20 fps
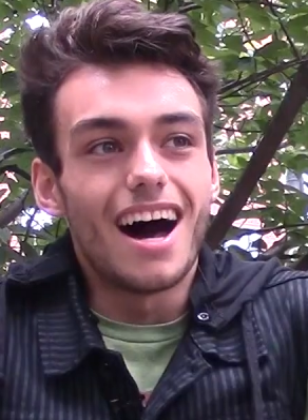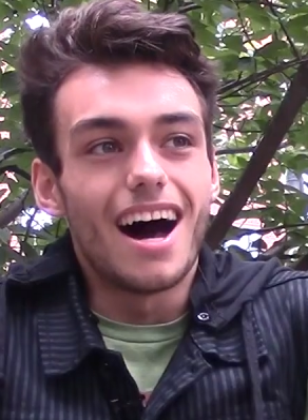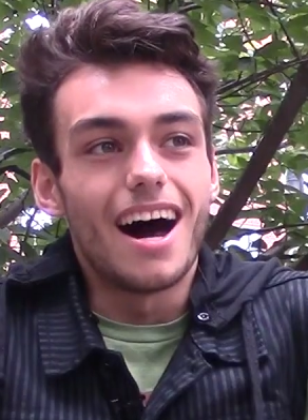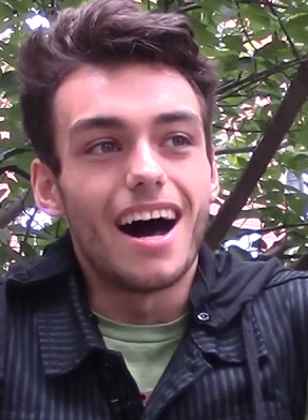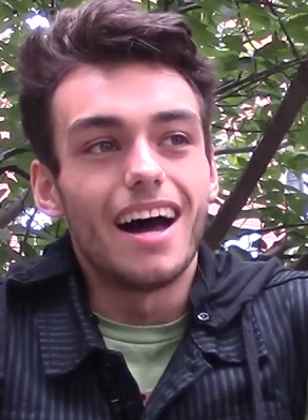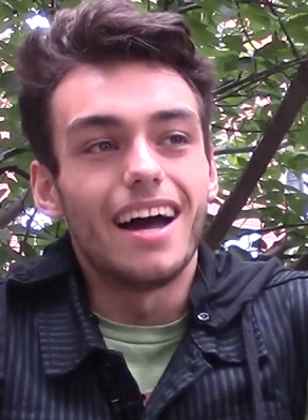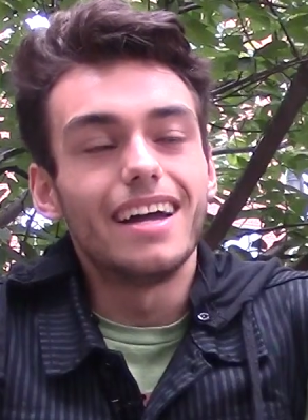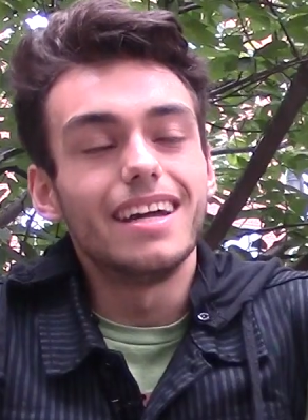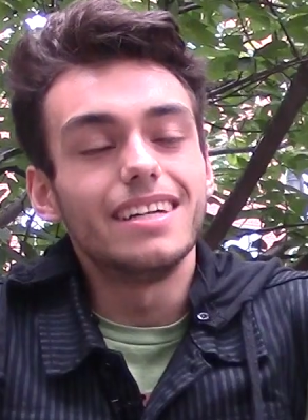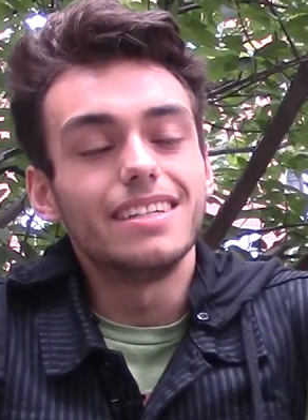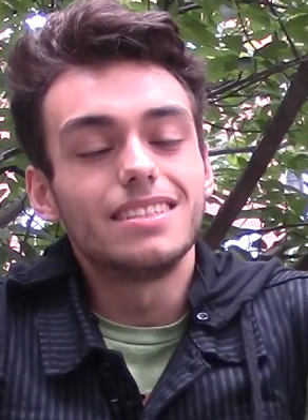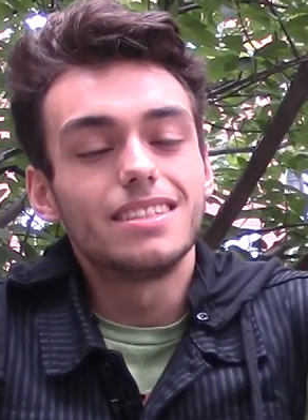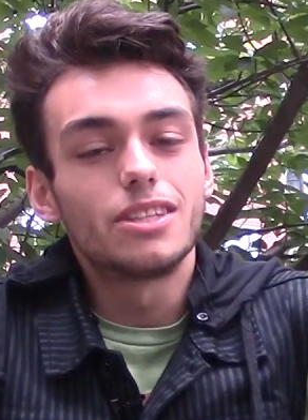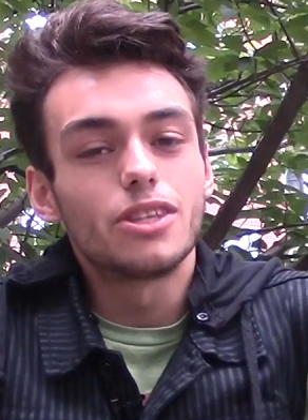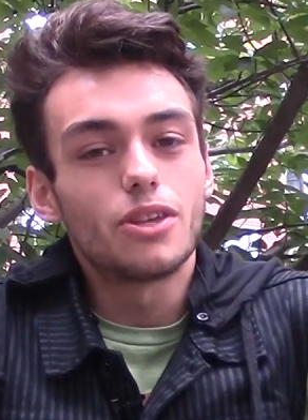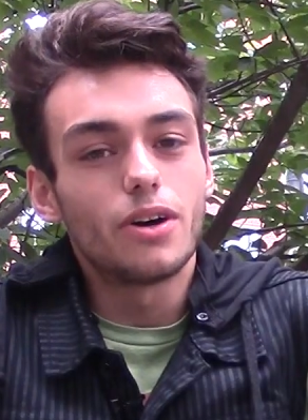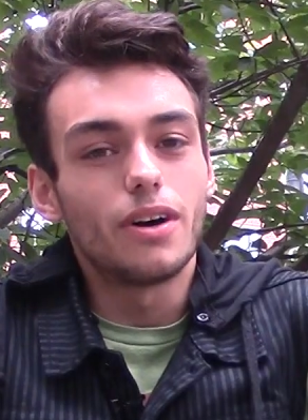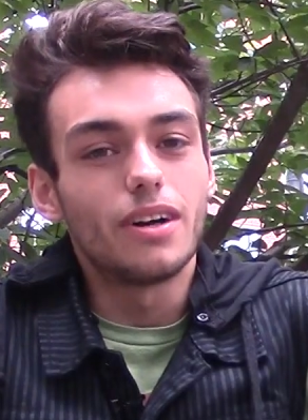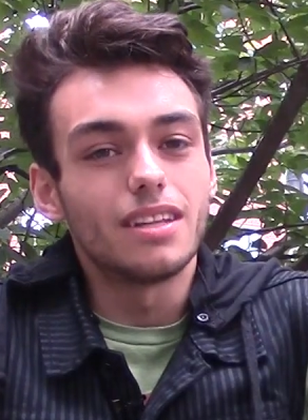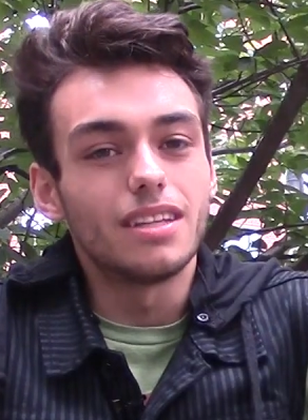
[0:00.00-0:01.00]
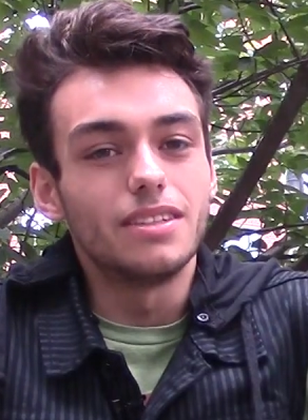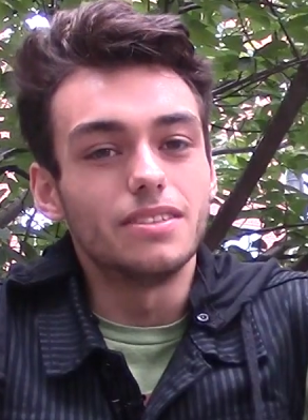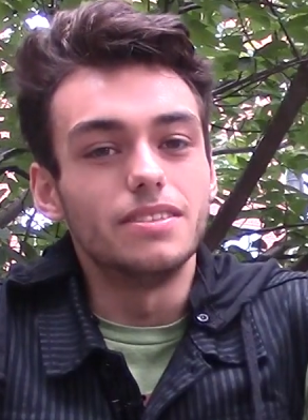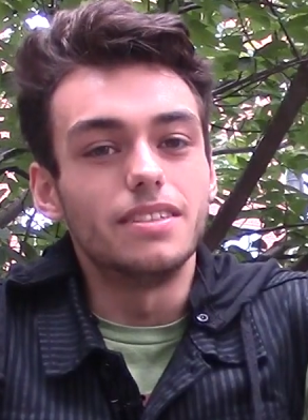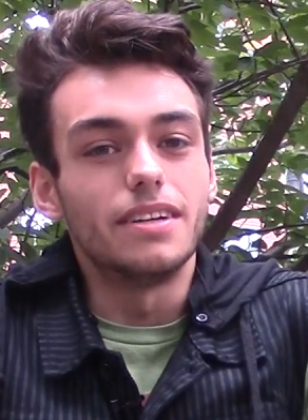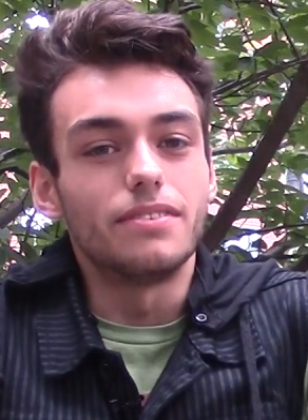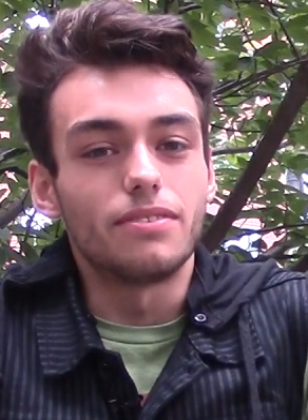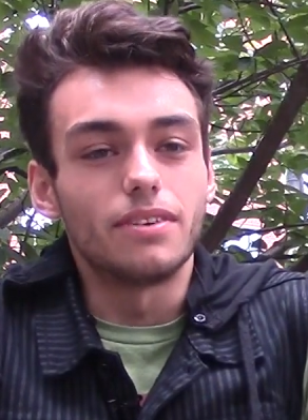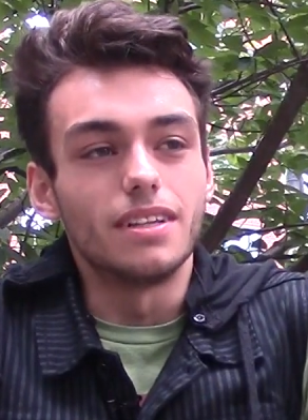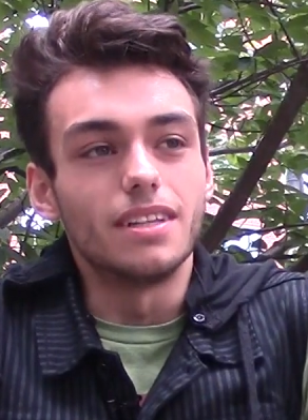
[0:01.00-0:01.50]
I thought a little
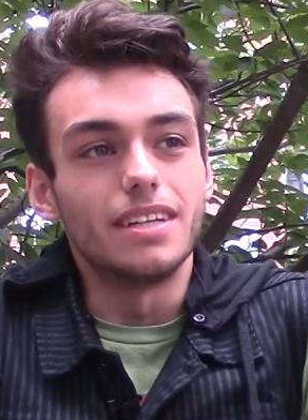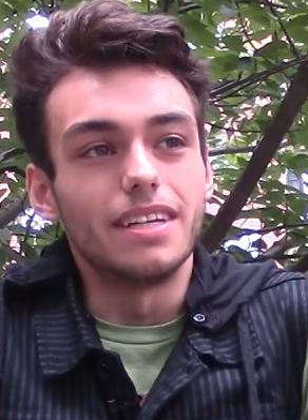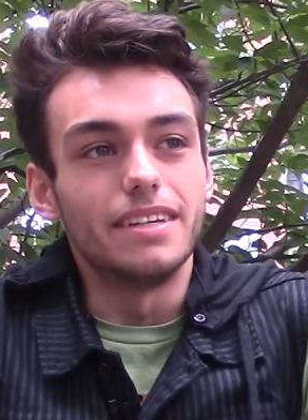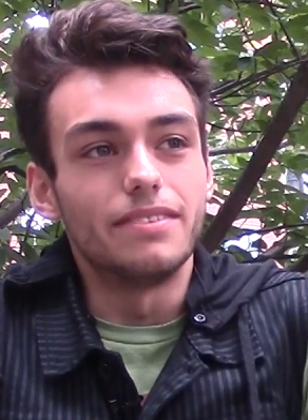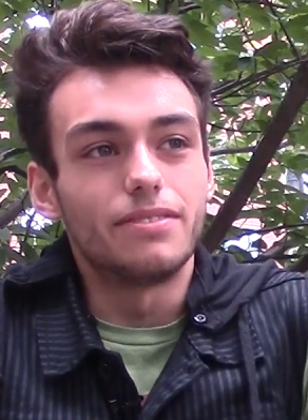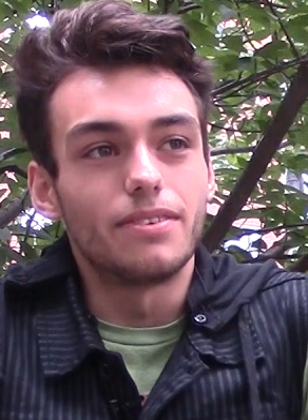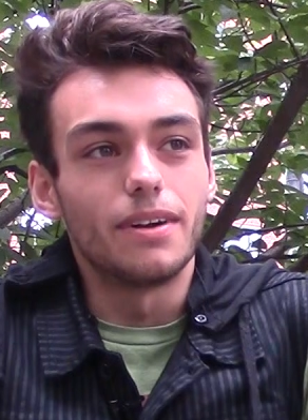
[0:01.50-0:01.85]
differently